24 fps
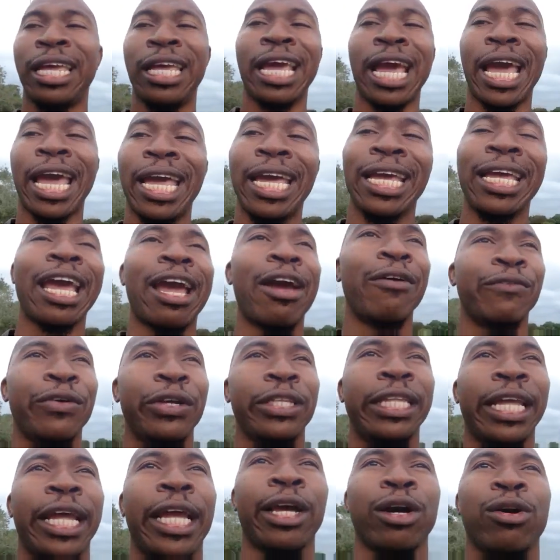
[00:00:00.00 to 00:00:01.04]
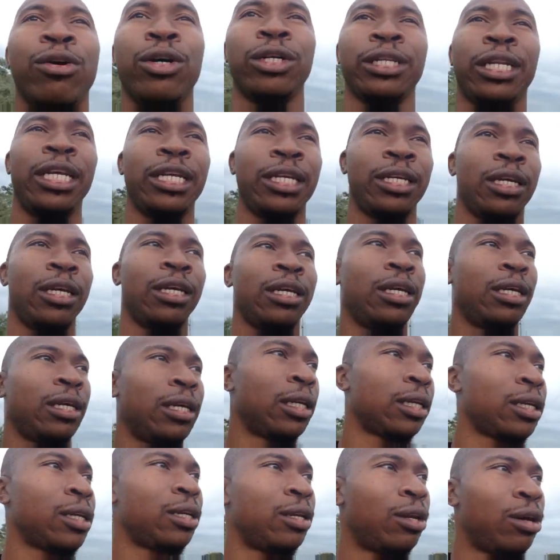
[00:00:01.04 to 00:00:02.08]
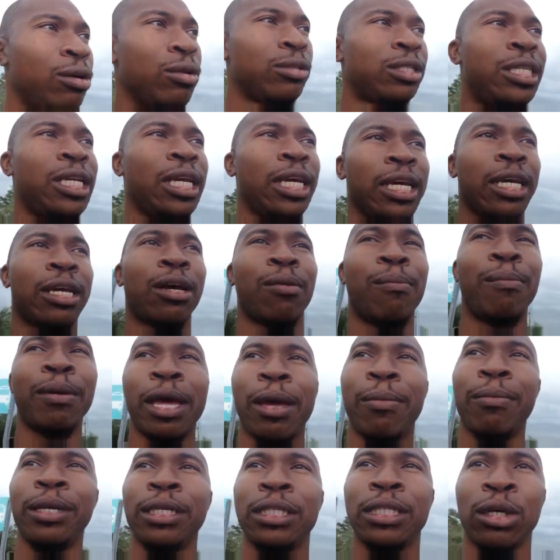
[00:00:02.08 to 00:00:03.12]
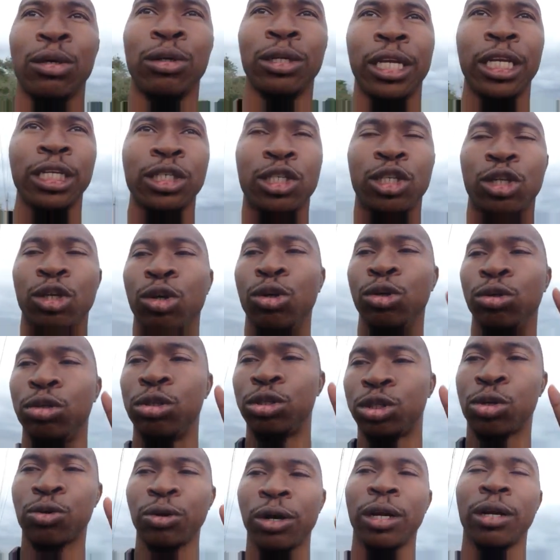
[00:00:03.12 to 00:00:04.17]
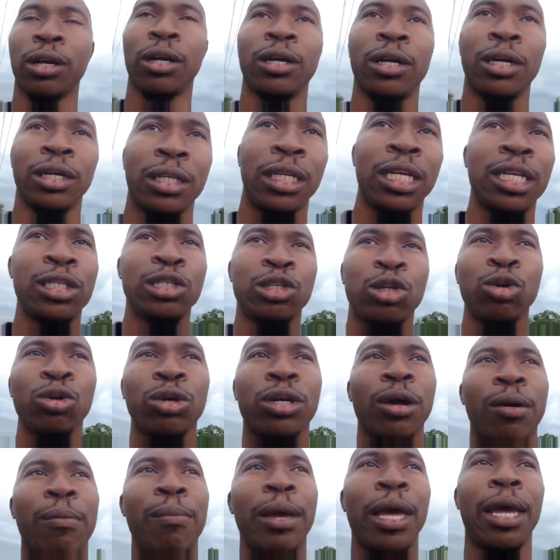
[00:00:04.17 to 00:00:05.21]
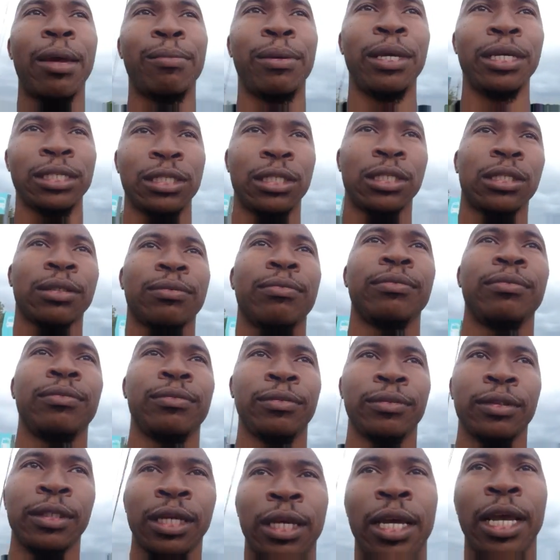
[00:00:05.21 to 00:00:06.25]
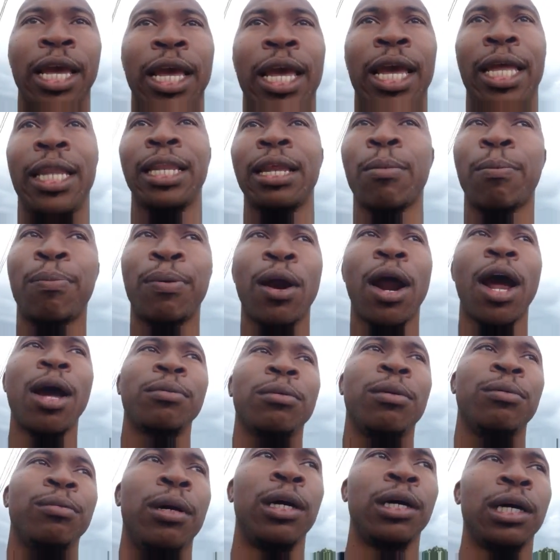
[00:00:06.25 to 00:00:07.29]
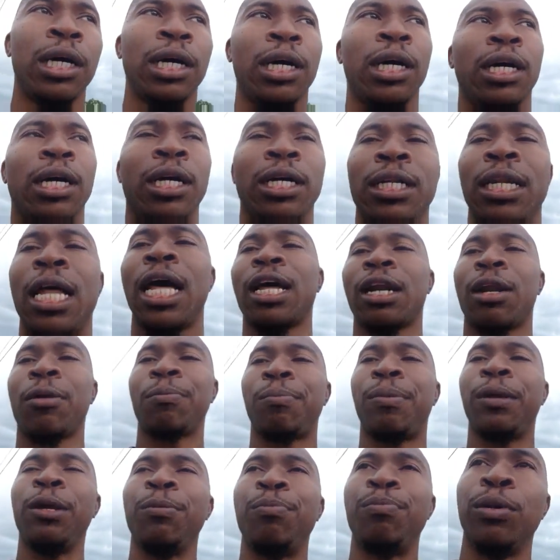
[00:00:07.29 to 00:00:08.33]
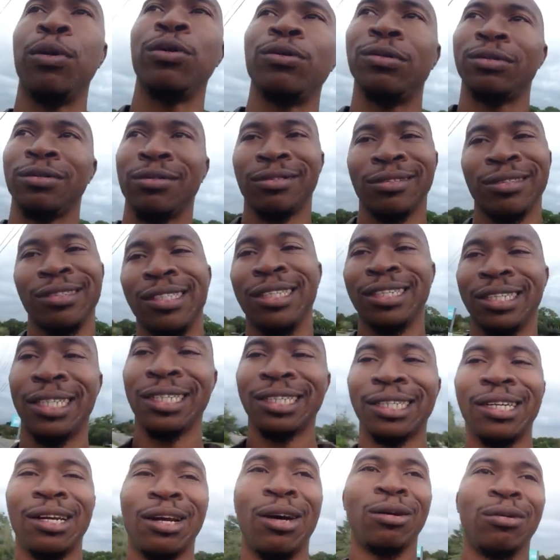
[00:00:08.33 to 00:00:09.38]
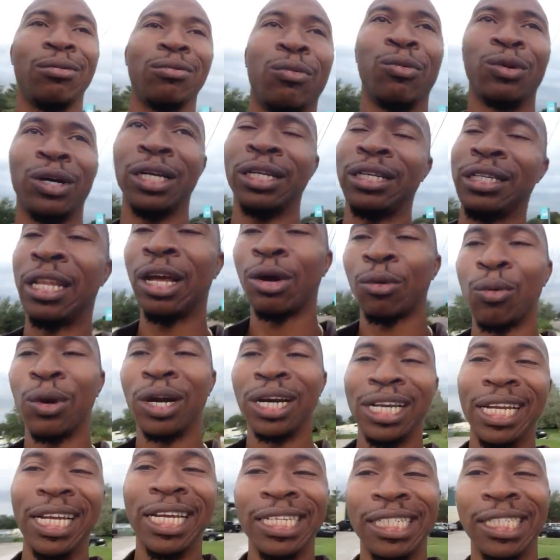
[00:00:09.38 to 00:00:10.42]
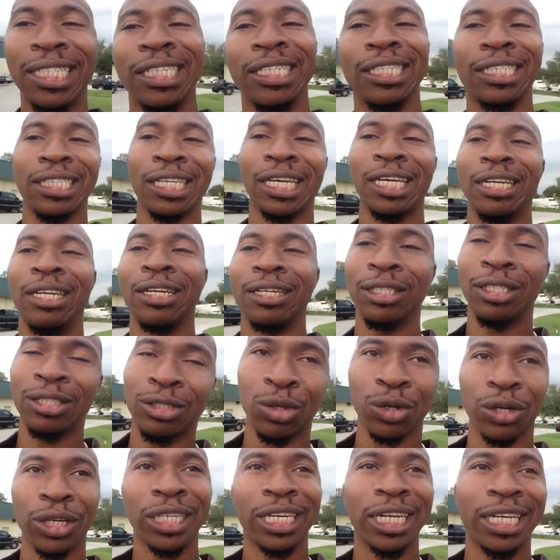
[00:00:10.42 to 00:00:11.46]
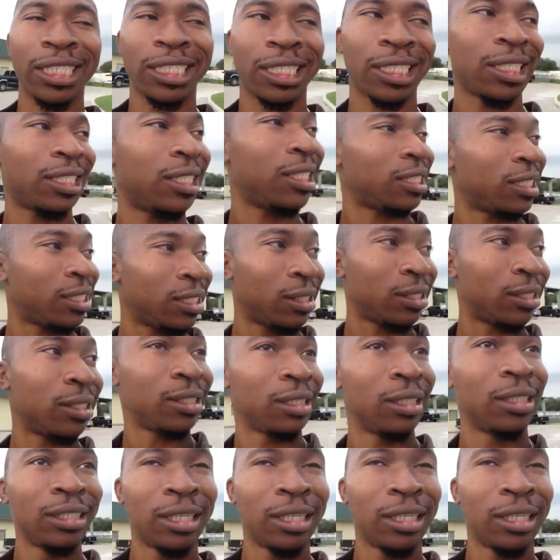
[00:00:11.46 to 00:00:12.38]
hang everything on the, 10 commandments, on these two script, these two commandments. And the problem of a lot of people, the religious and the tradition and the,